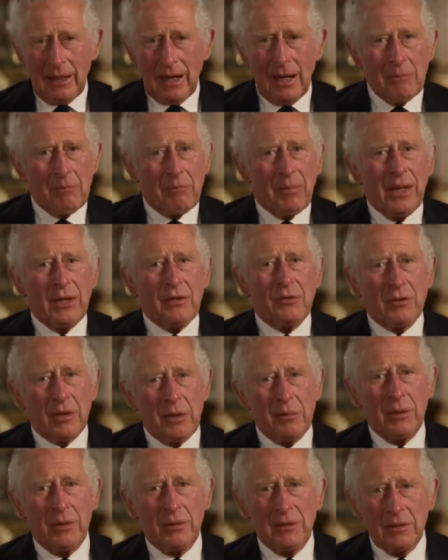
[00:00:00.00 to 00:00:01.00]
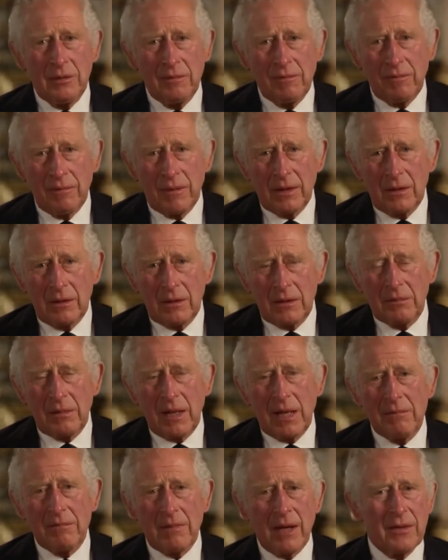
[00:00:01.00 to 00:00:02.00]
I pay tribute to
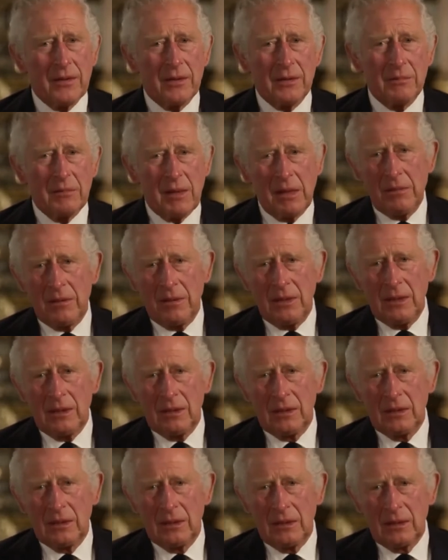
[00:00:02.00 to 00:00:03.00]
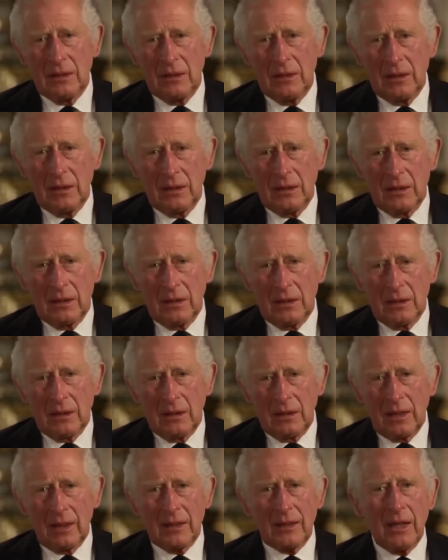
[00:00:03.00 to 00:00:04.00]
my mother's memory,
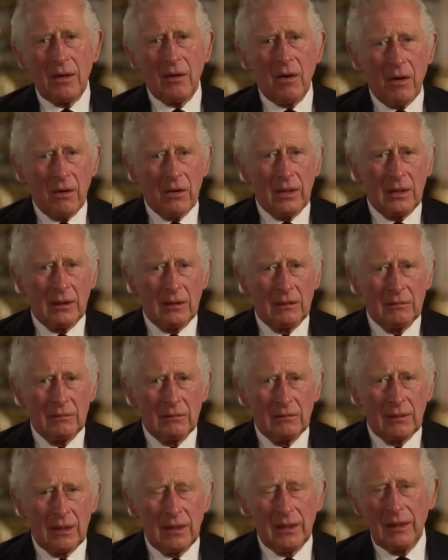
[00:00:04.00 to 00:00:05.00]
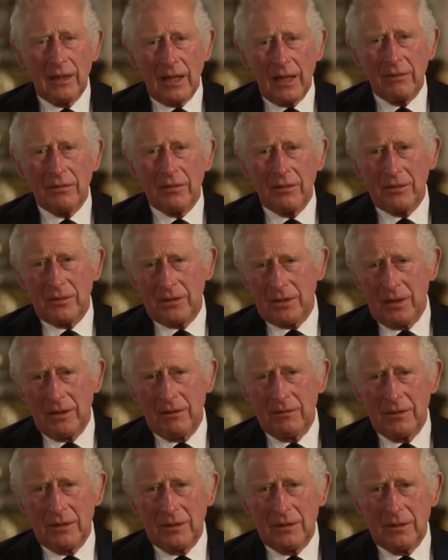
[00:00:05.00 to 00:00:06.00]
and I honor her life of
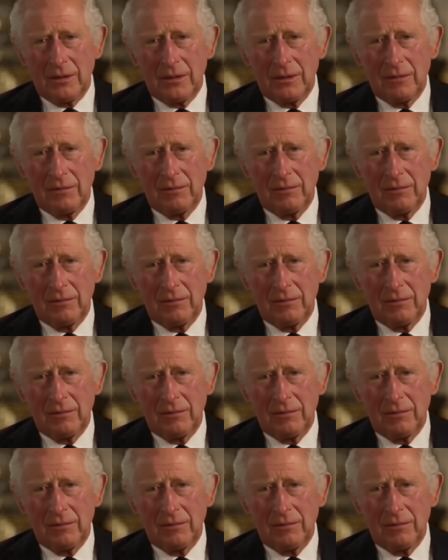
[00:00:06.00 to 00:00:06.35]
service.